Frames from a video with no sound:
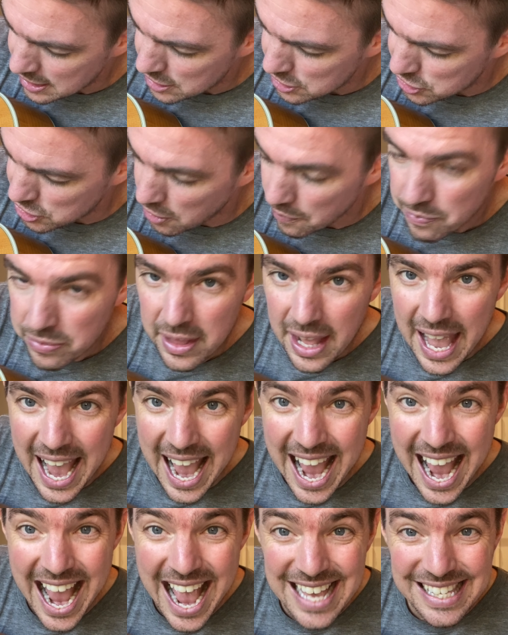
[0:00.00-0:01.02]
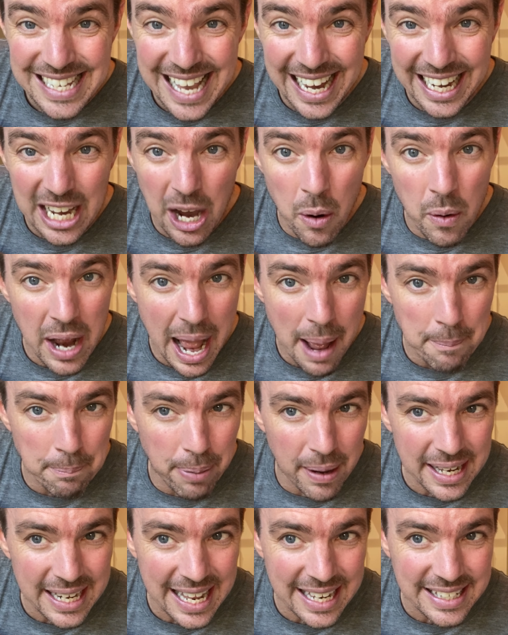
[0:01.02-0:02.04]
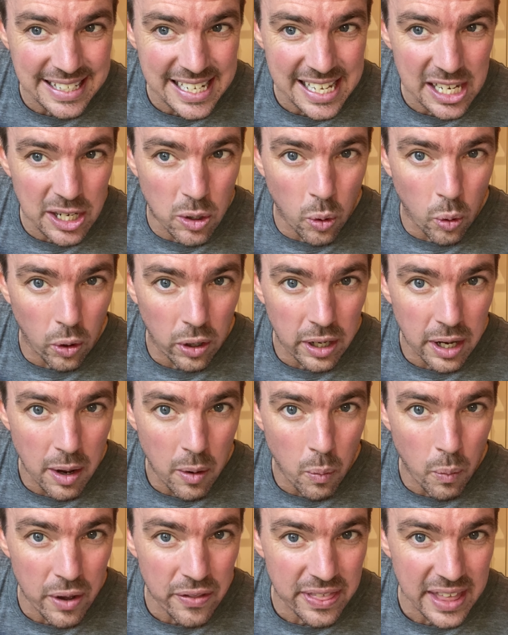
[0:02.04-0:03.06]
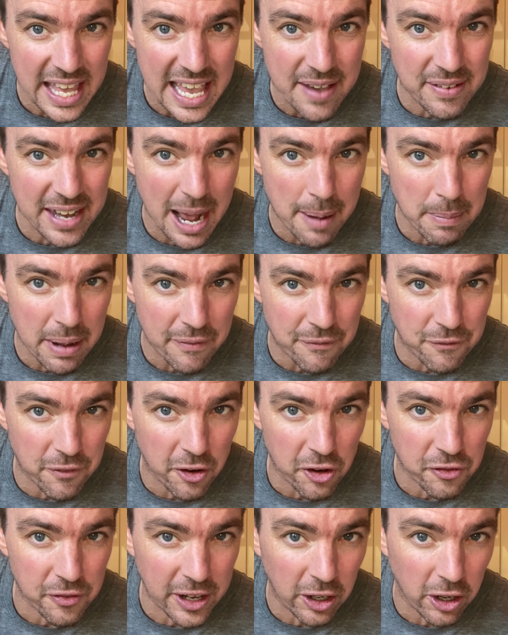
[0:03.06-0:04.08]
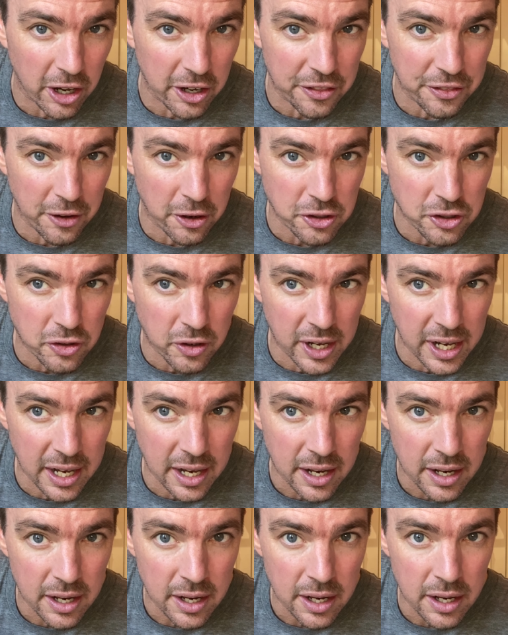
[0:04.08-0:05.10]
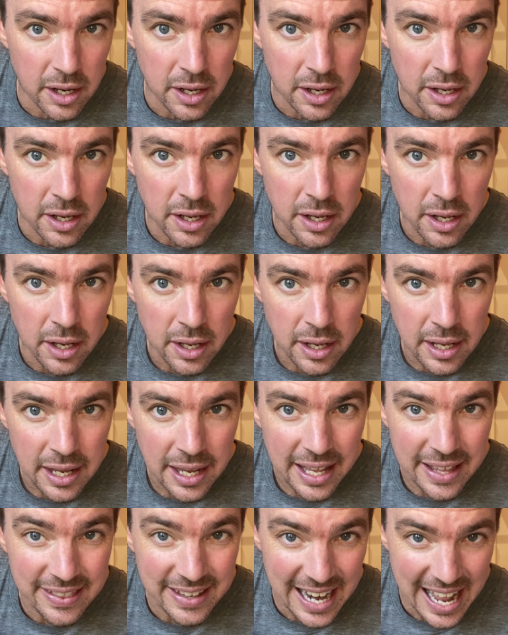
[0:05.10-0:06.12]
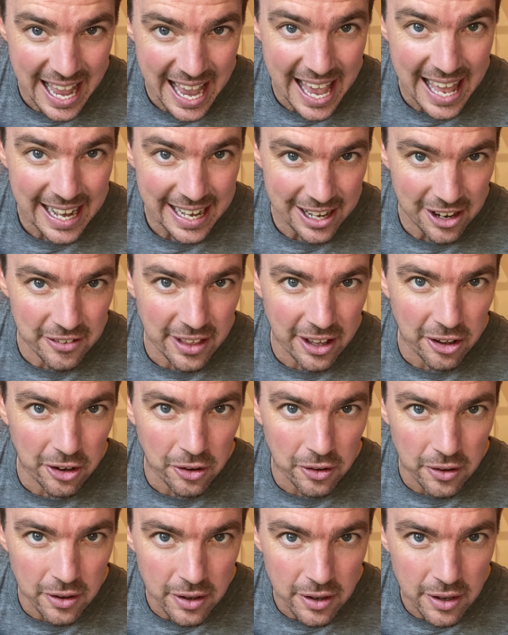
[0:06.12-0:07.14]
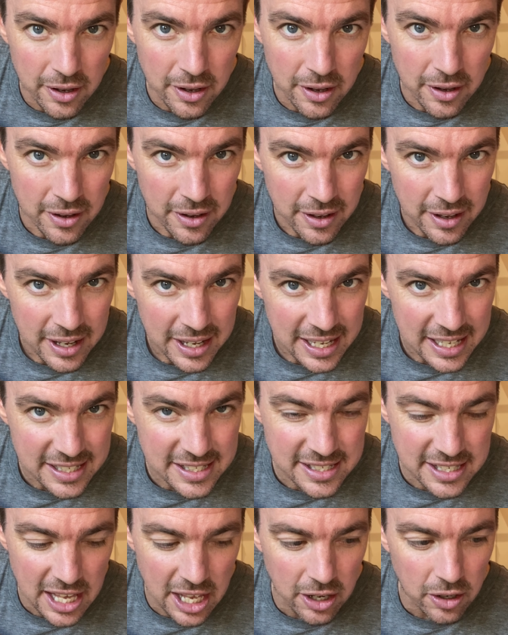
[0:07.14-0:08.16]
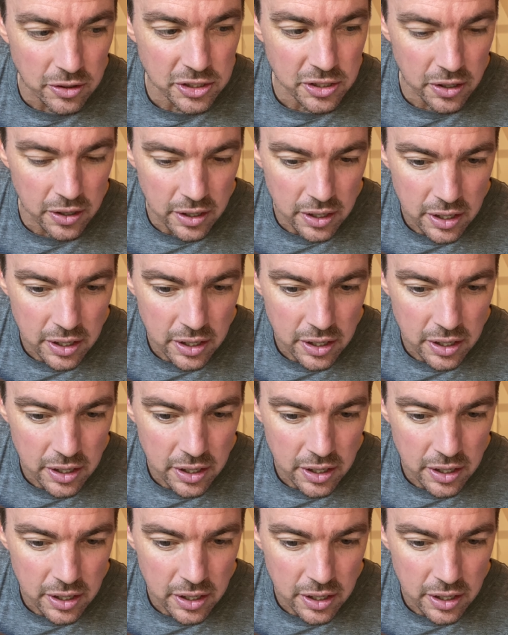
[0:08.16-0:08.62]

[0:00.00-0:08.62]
So, as I go, I'm playing that D chord with even out my 1st finger on the 3rd string. And then I add it. Hear that little, it's subtle. So,